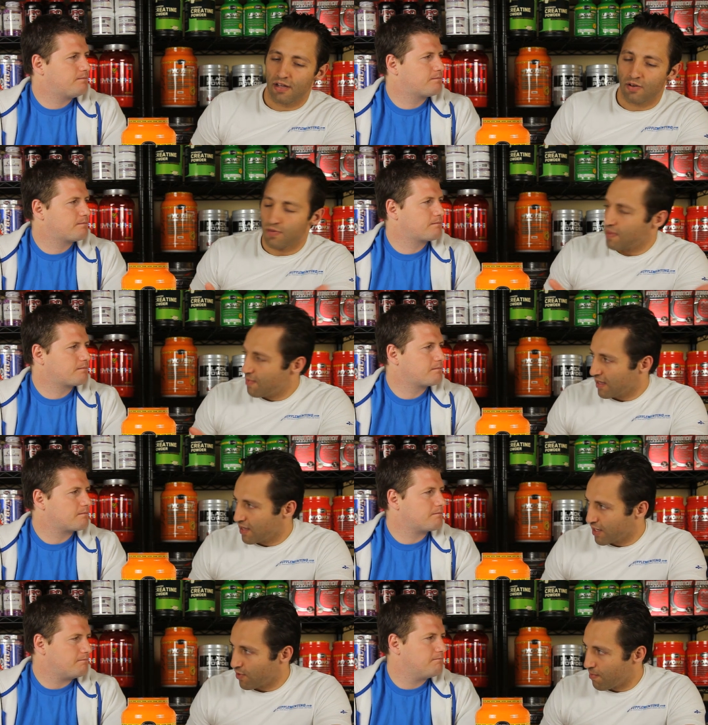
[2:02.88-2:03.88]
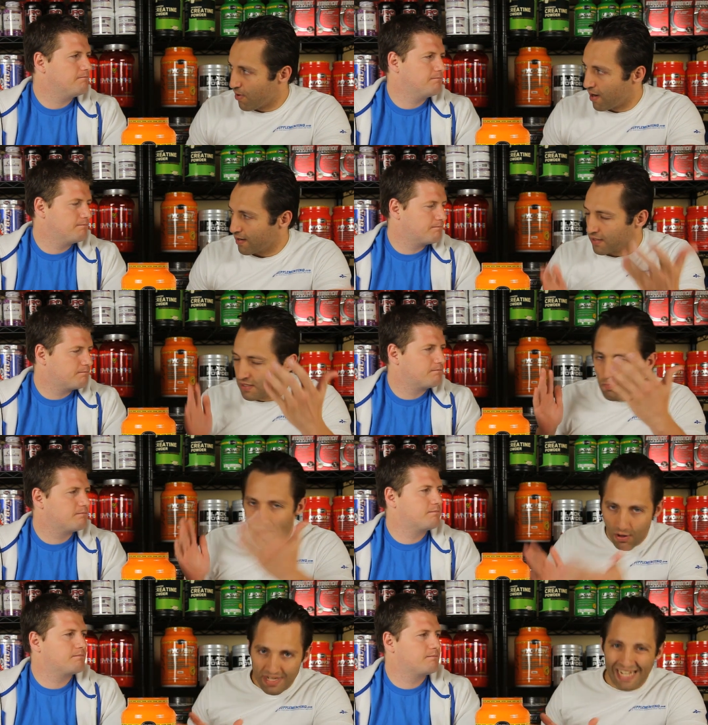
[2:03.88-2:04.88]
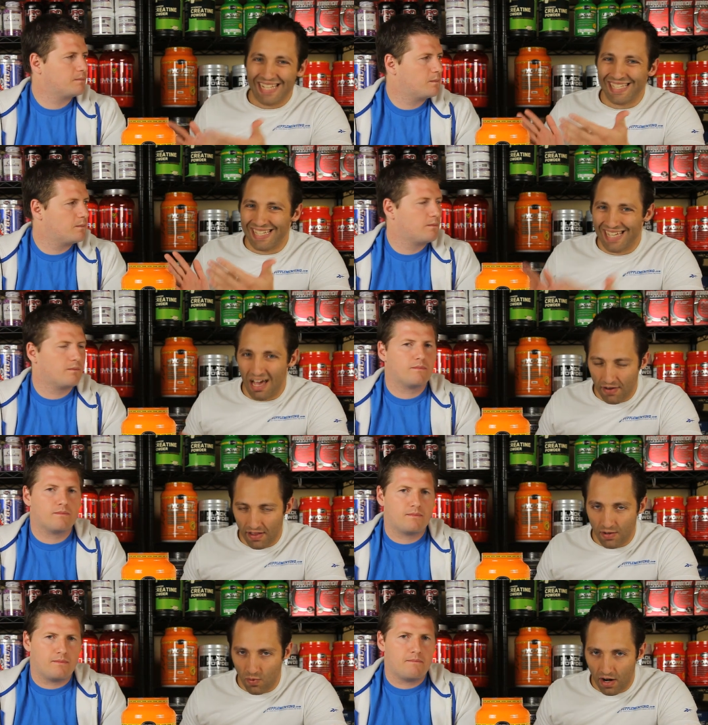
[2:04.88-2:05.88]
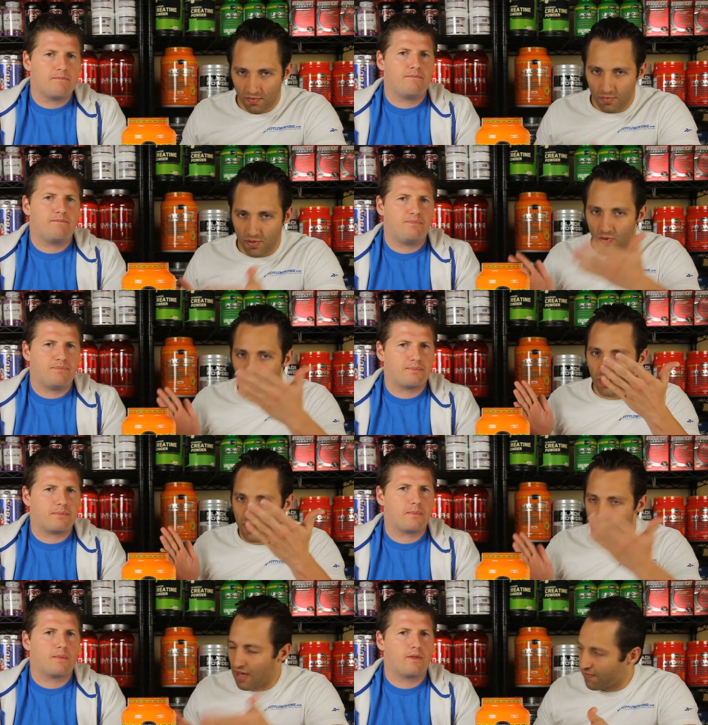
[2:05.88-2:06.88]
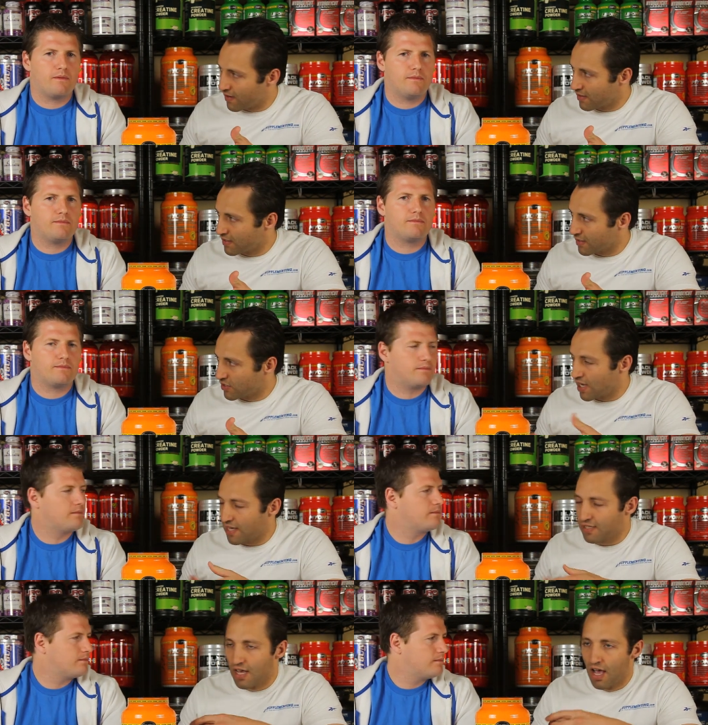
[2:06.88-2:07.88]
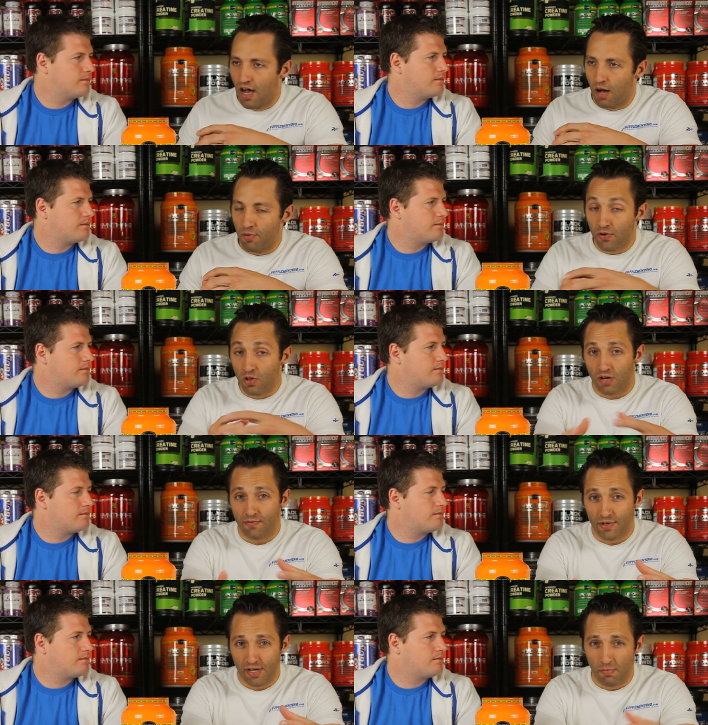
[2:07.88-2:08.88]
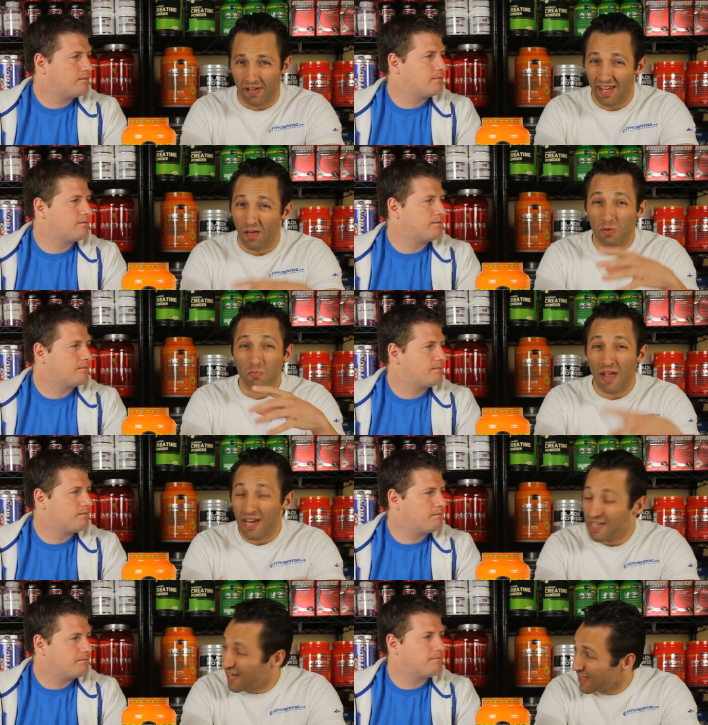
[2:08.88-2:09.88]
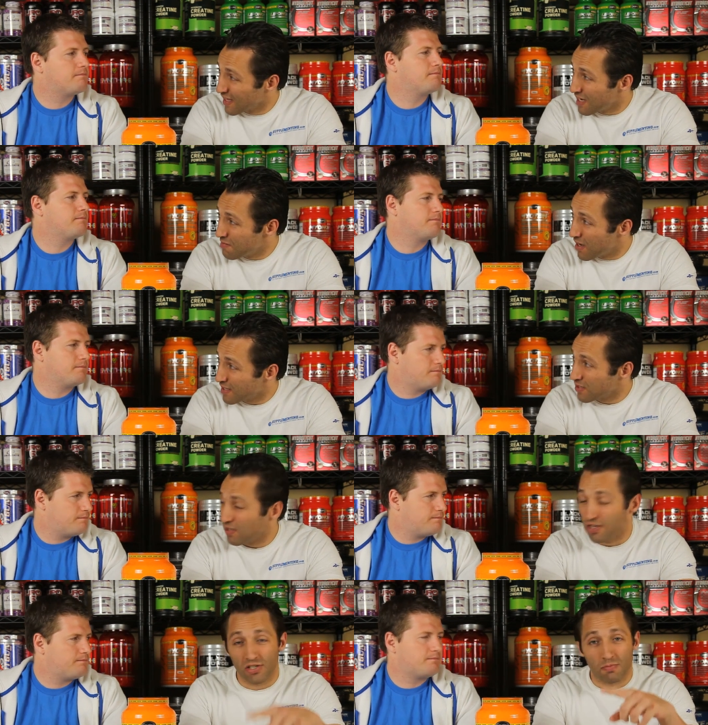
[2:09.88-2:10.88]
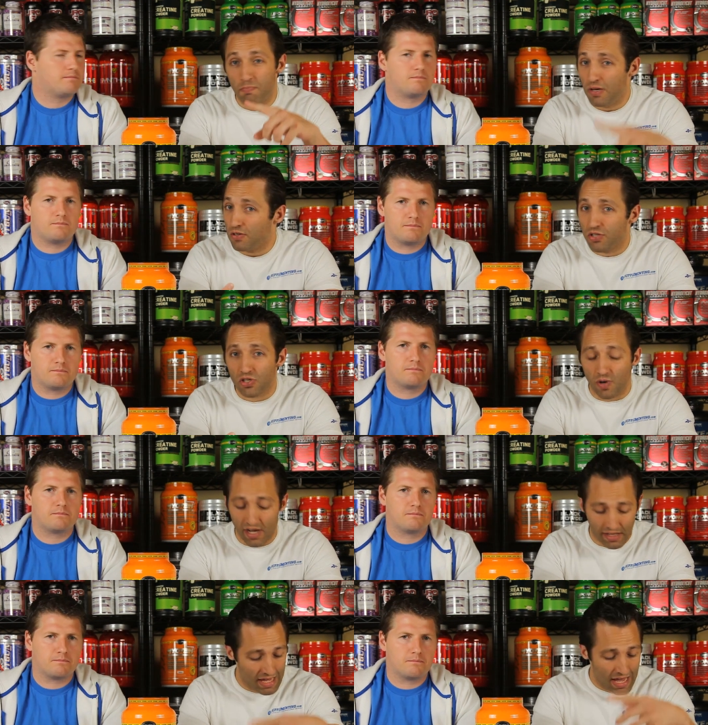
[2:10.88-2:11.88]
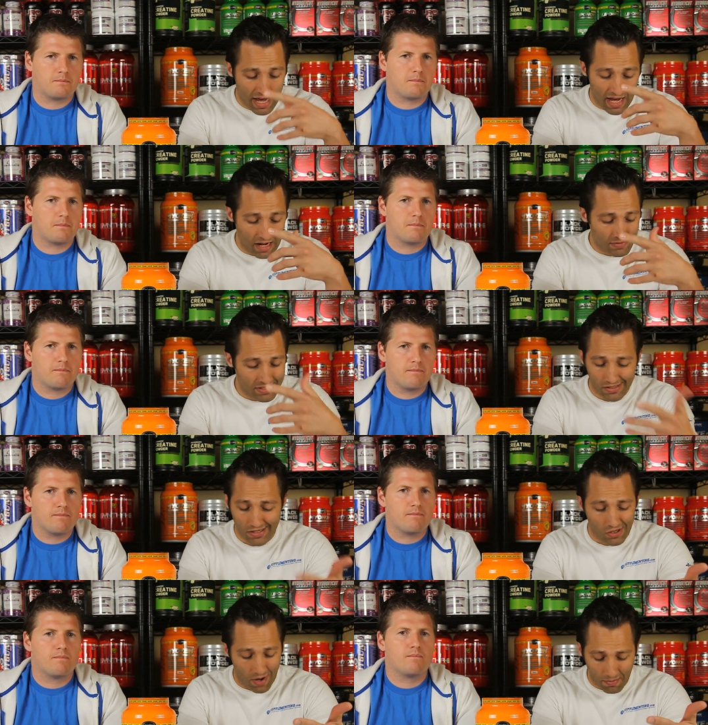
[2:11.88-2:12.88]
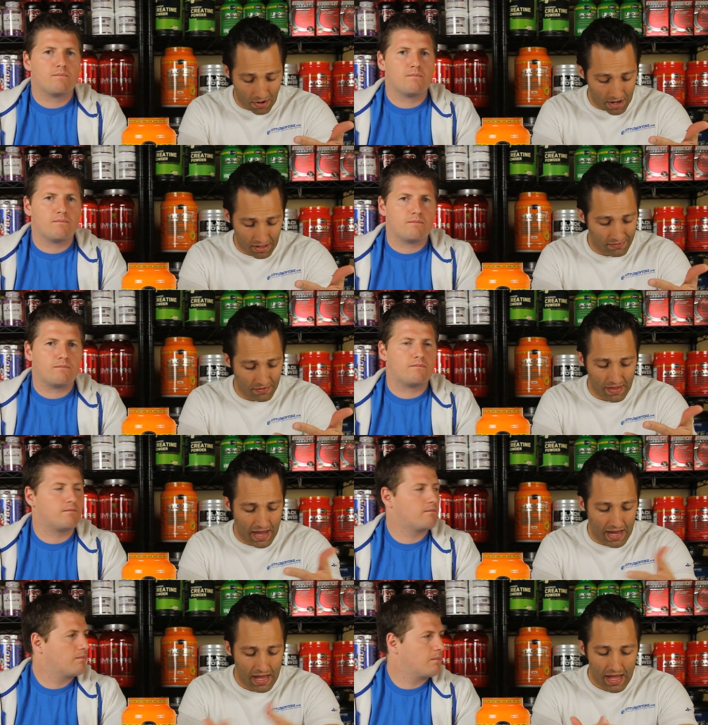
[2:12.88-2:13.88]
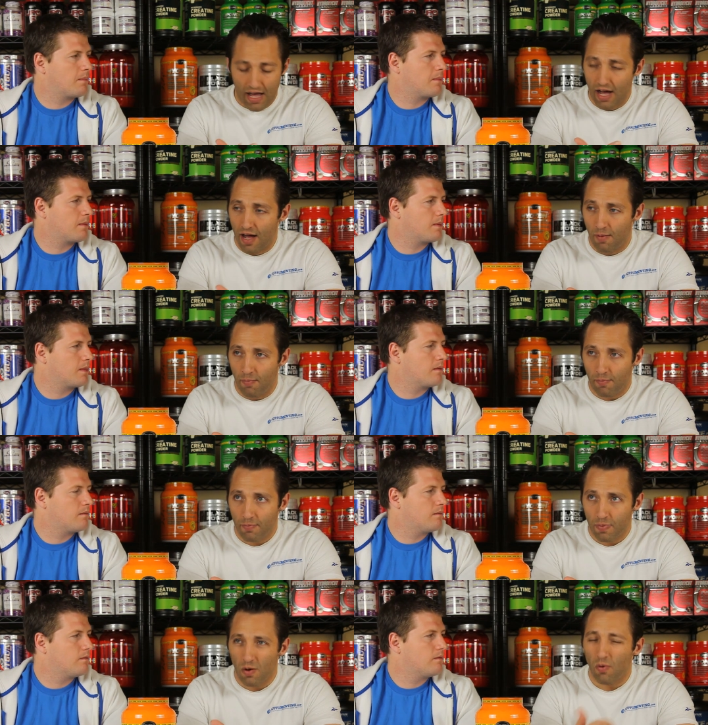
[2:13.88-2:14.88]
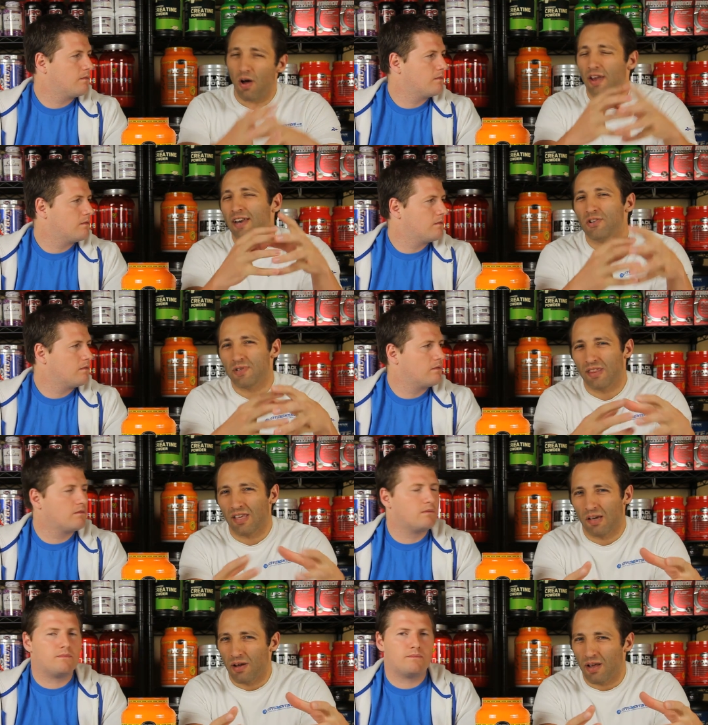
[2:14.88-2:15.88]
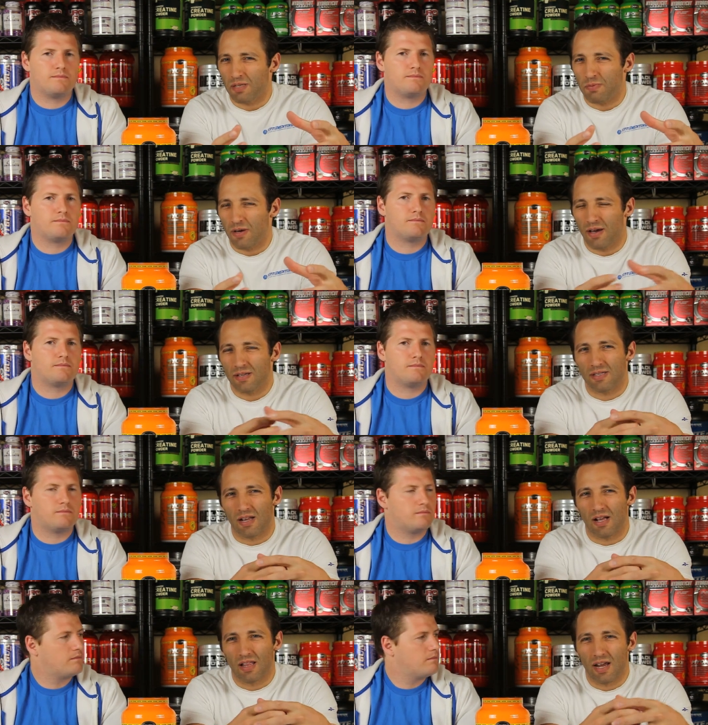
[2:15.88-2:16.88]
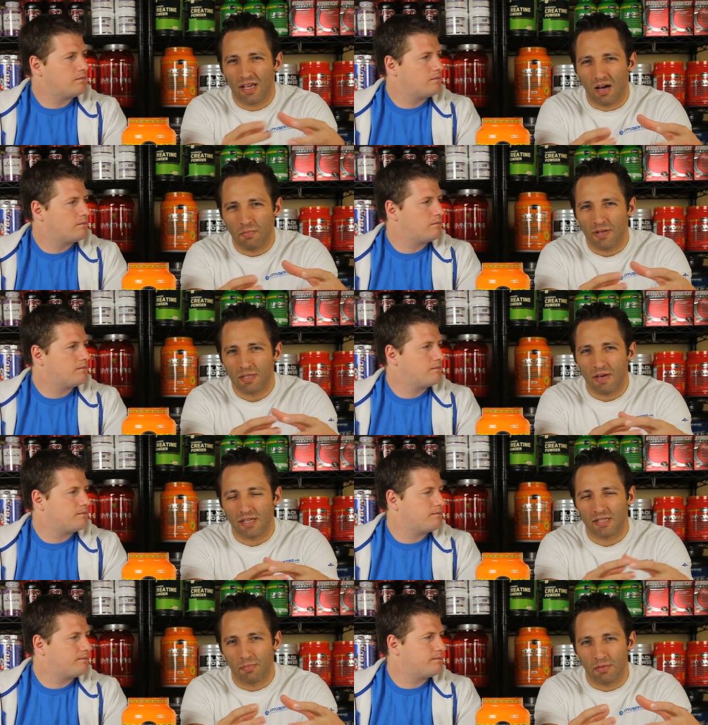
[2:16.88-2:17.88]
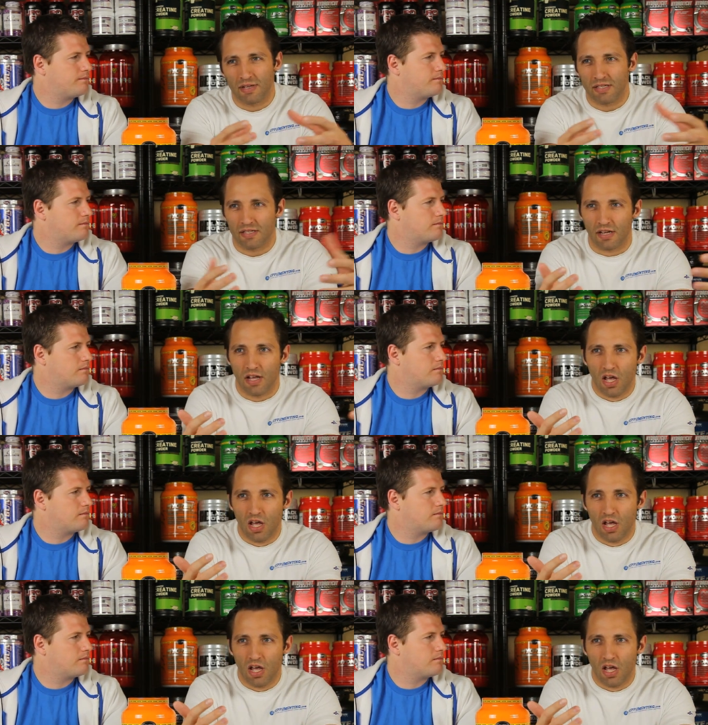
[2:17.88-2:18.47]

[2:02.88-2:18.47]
Speaker 1: you know, they, they, make a lot of great products. Myotein is definitely one of them. It's one that we definitely suggest um, if you're looking for something to help you maintain lean muscle and just build strength. Um, this is just a great product for that. Um, an interesting thing about XPI is that a lot of companies make supplements that